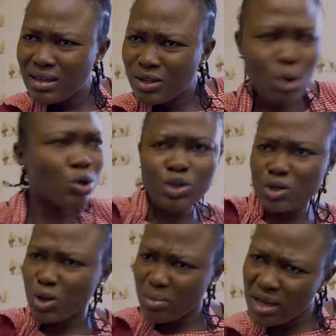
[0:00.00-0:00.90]
No,
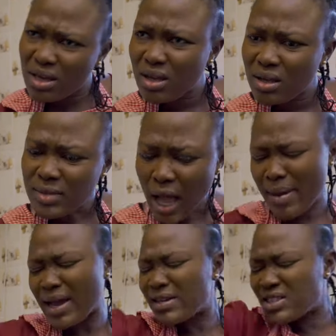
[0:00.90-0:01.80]
talk to me. Have
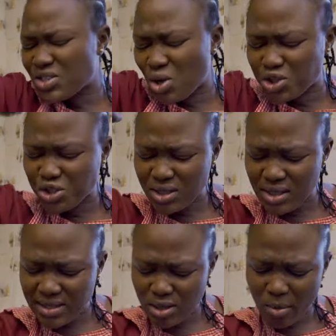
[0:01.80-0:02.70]
you carried this your
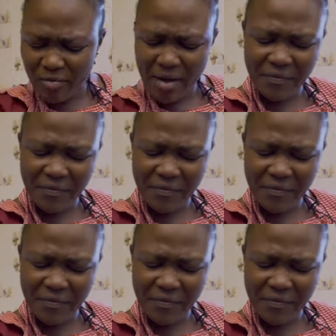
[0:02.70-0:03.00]
shortness come off my